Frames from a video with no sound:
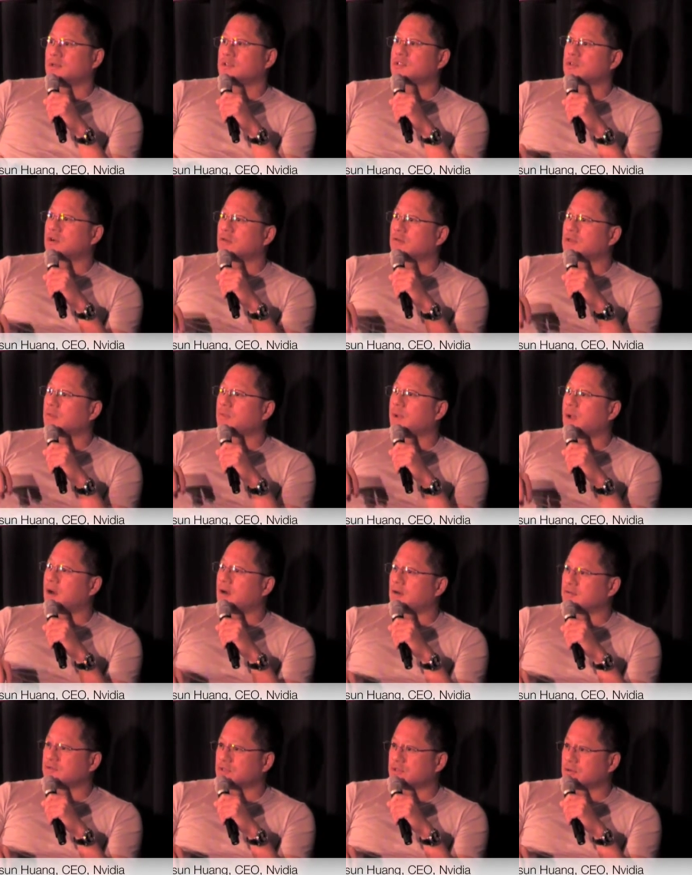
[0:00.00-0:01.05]
Start with a
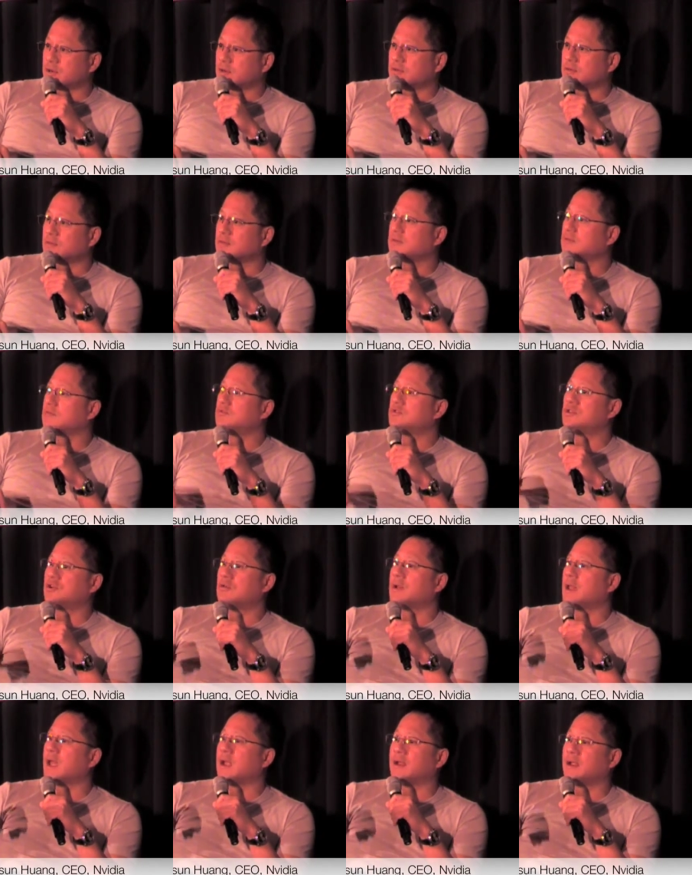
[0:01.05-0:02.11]
power of zero.
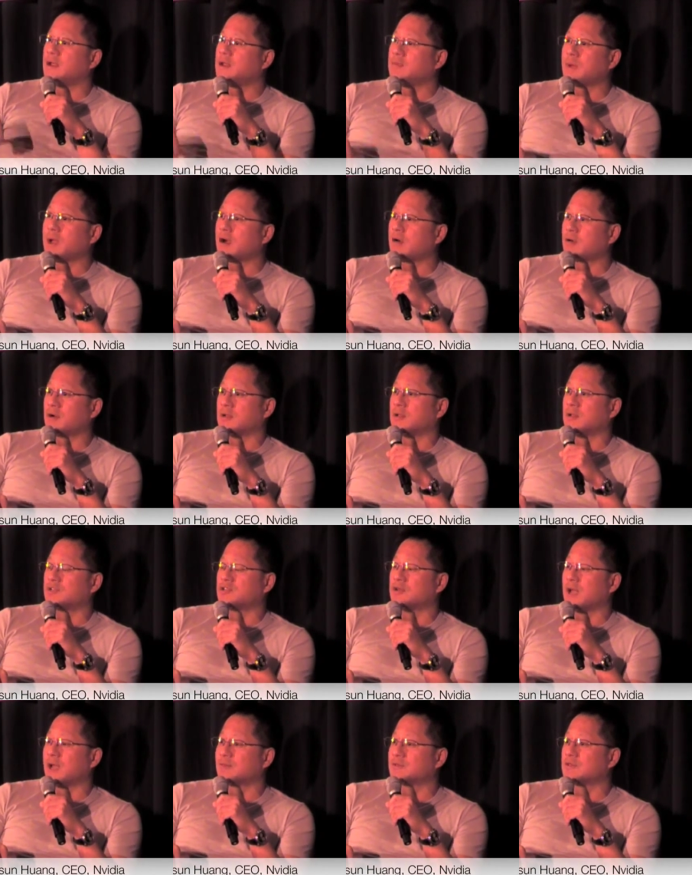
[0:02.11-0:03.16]
Don't add any power unless
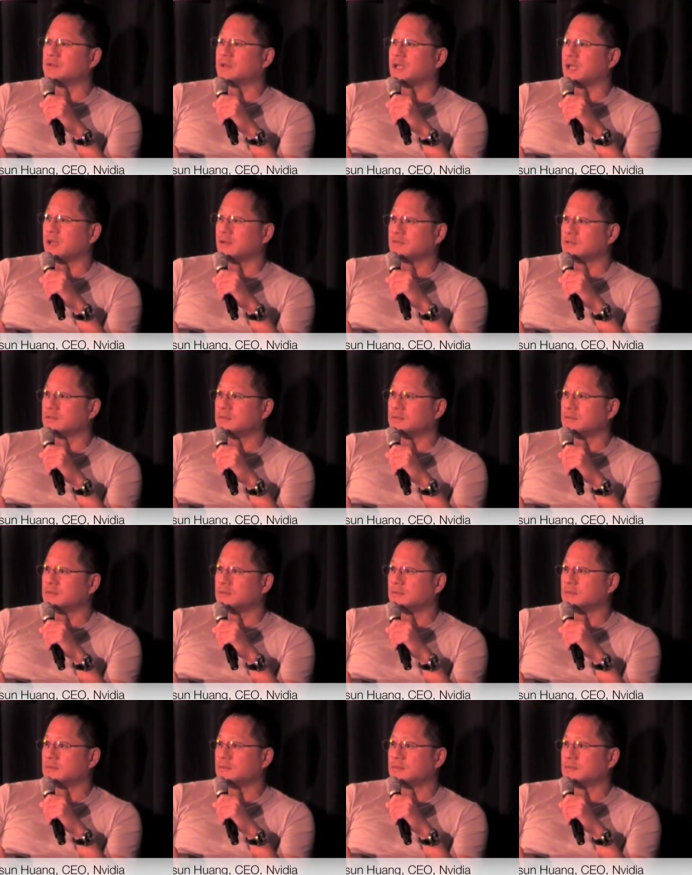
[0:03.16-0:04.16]
you absolutely have to.